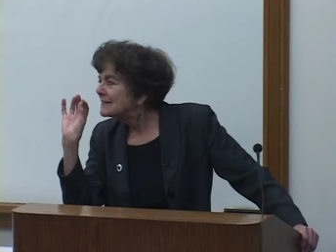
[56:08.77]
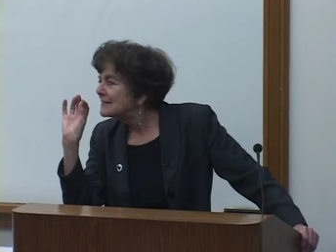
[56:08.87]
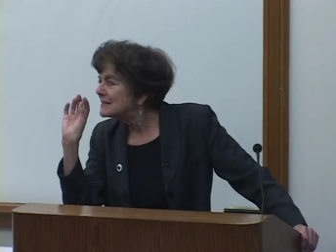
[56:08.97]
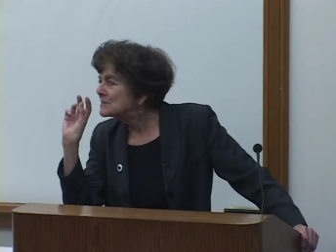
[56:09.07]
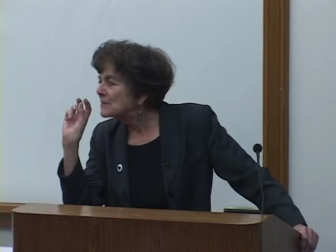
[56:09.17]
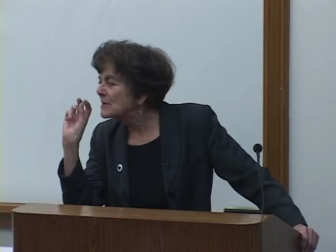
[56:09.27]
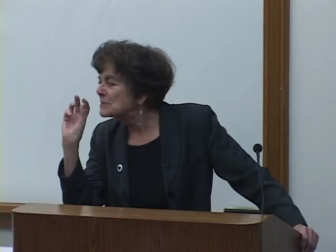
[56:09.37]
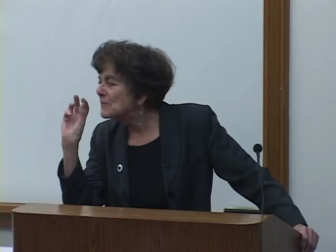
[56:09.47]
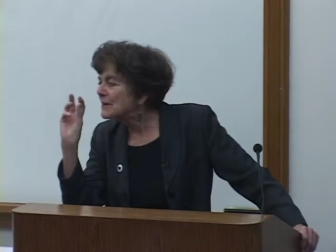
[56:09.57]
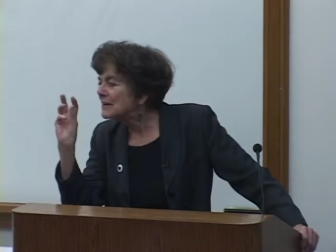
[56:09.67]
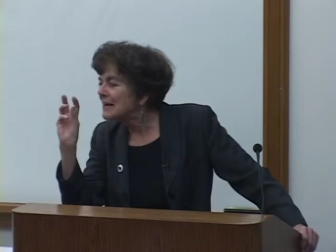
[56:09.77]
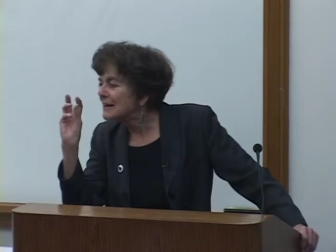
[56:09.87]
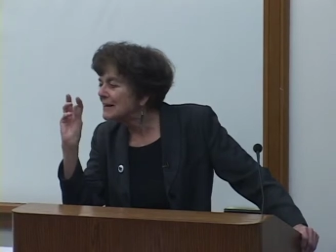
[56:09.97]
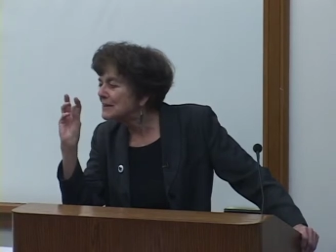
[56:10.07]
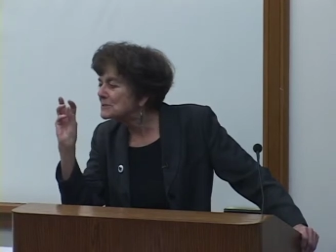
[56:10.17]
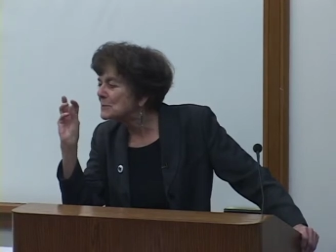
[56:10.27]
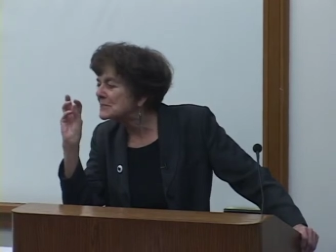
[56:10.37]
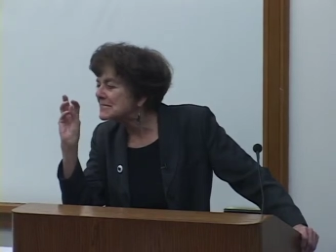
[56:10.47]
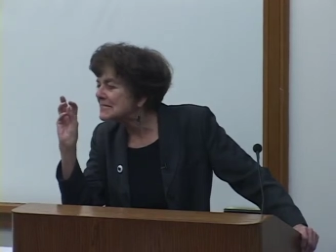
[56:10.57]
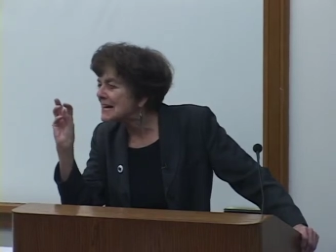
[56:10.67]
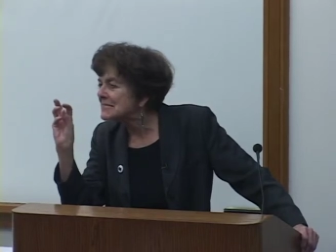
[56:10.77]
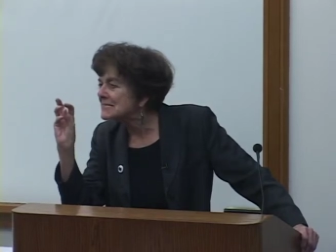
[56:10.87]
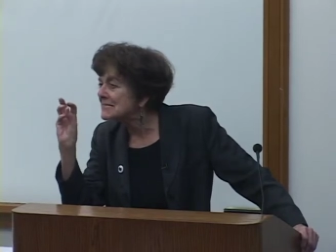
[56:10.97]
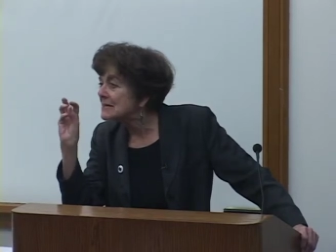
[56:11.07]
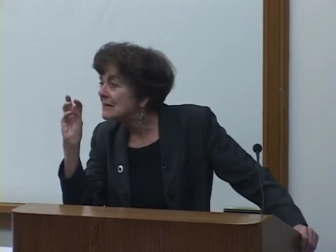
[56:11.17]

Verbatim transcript: it's, it's very hard to assess